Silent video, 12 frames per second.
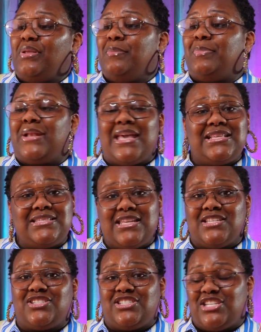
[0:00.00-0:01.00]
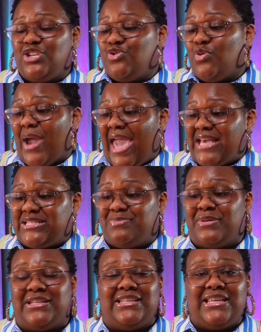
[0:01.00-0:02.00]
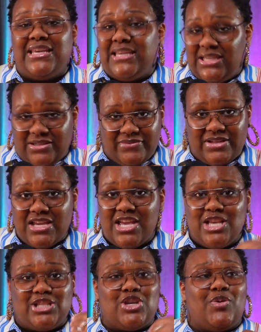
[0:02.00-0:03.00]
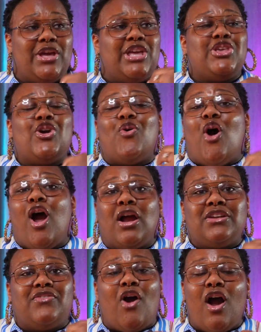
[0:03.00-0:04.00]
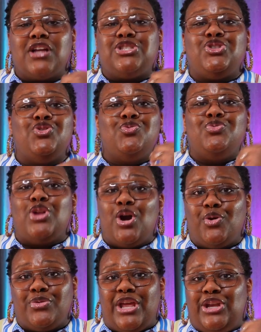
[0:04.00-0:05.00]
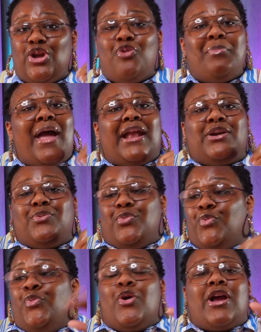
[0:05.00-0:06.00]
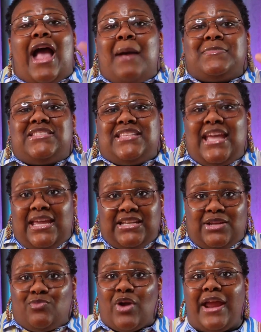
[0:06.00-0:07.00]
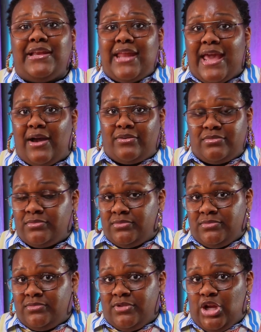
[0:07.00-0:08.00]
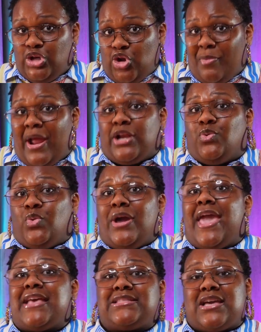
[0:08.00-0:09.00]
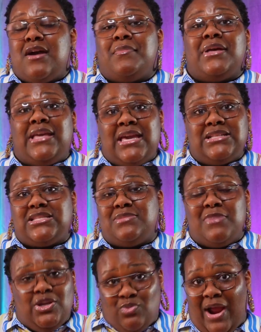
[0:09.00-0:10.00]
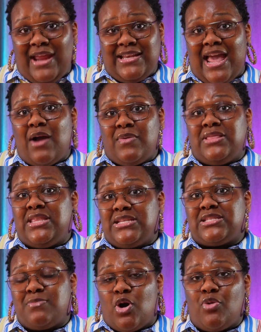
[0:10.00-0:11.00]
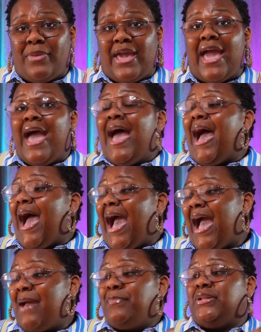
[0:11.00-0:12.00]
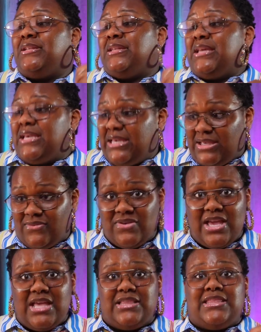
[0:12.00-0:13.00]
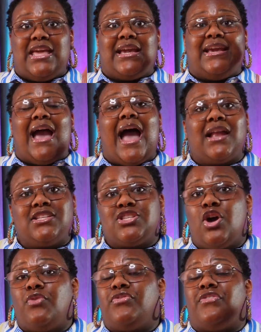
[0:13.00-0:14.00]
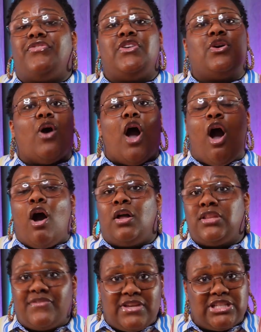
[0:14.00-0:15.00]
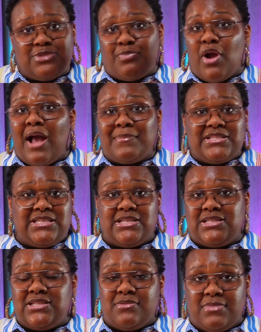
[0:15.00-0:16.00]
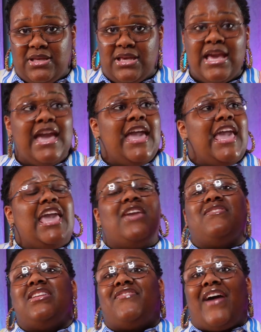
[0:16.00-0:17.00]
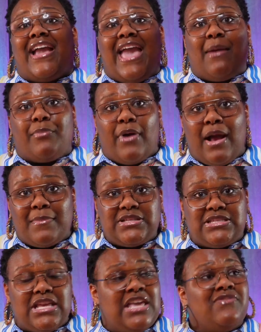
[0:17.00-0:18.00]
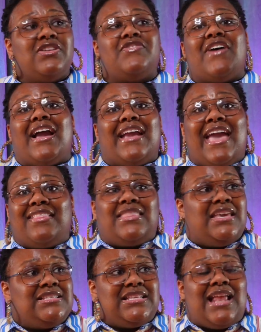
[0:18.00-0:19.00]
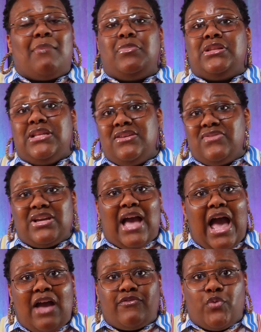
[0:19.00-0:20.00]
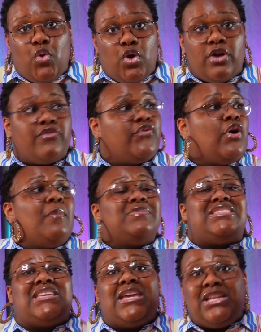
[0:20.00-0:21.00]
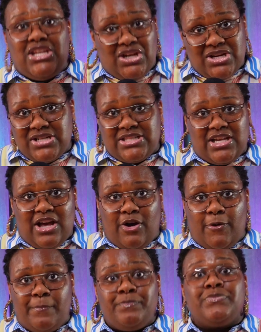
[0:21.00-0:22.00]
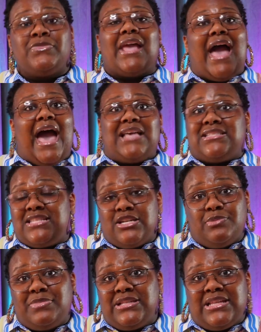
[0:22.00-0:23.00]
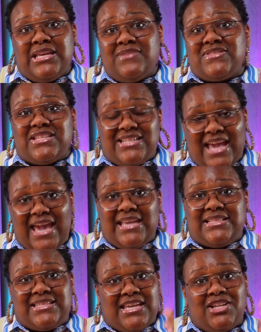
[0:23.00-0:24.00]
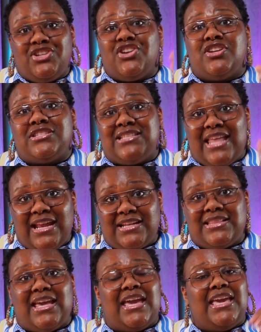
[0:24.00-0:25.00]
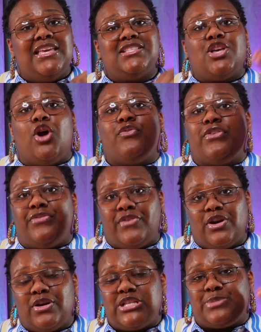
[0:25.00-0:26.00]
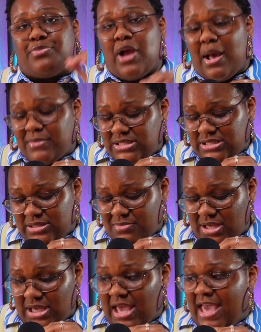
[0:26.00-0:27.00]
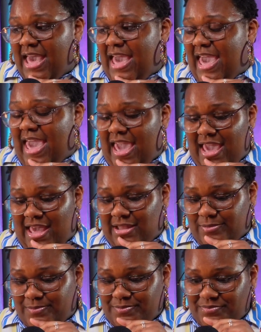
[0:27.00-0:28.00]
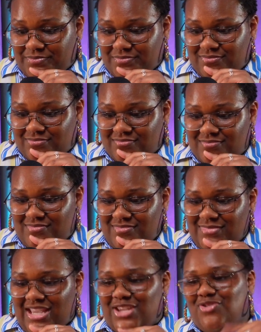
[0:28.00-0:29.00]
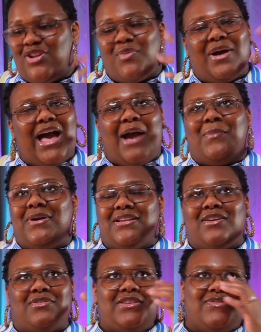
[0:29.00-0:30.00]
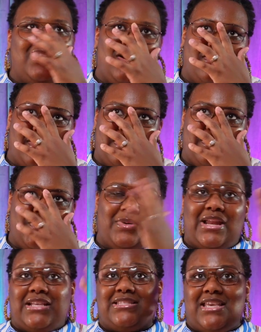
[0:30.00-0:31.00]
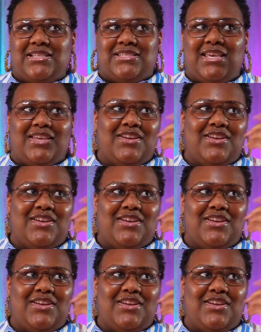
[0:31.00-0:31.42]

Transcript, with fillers: Blessed is she who has believed. So, in your heart of hearts, you know that no matter where I'm standing right now, no matter what has come against me right now in this moment, I believe that God is going to fulfill all of his promises to me. Even if I got promise, even if I got things that I'm believing God for from 10 years ago, I still believe today, 10 years later, that he's going to fulfill his promise to me. And you know what? I wasn't going to even go here, but when I said 10